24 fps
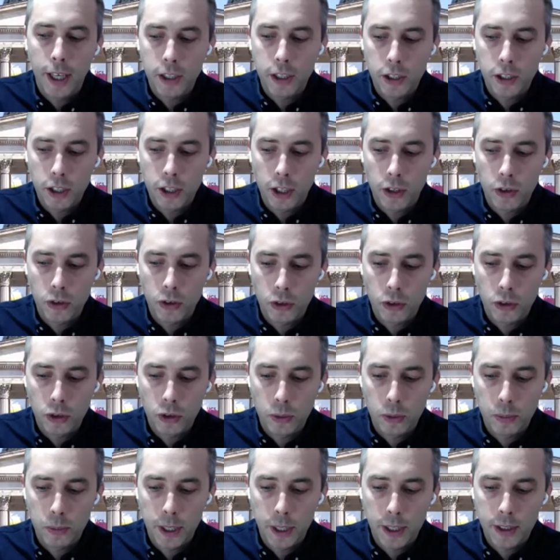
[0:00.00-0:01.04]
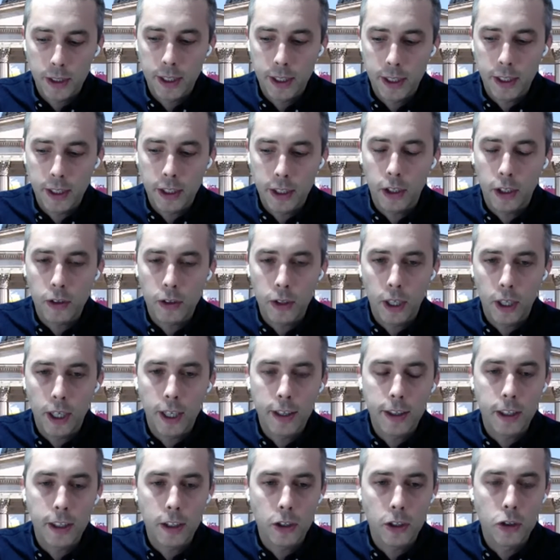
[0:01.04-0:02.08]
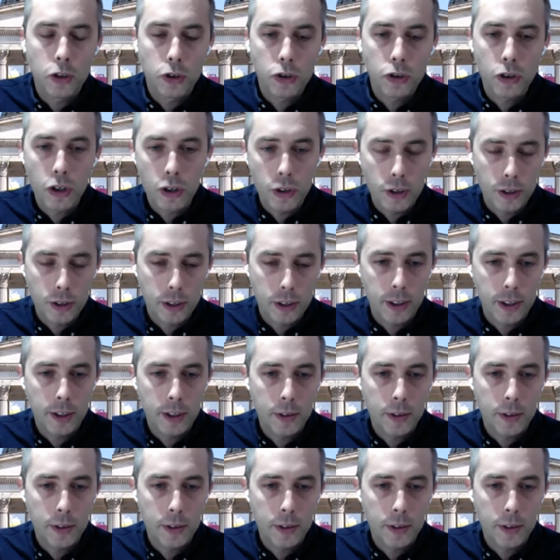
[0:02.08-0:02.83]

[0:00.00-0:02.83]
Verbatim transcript: as a general, you know, and I think the truth,